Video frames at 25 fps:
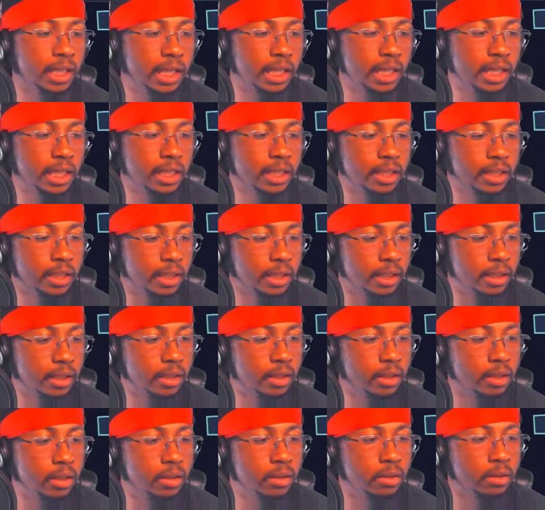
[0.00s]

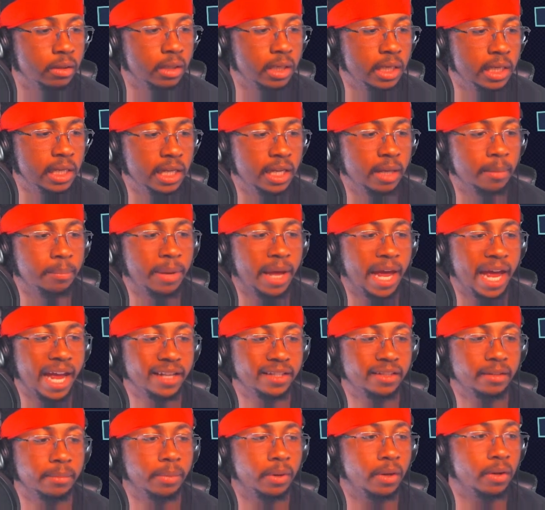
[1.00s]
can pass
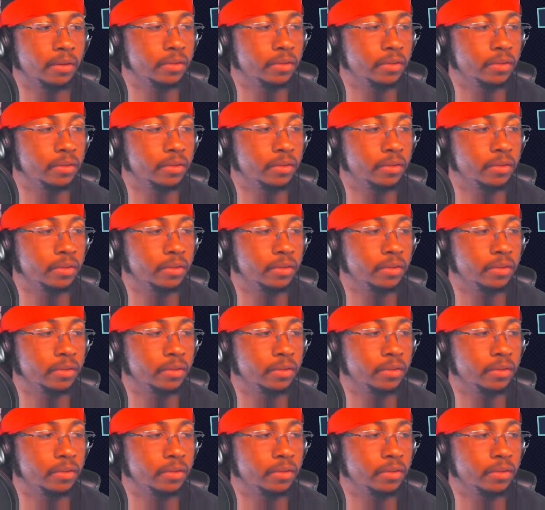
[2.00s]
the ball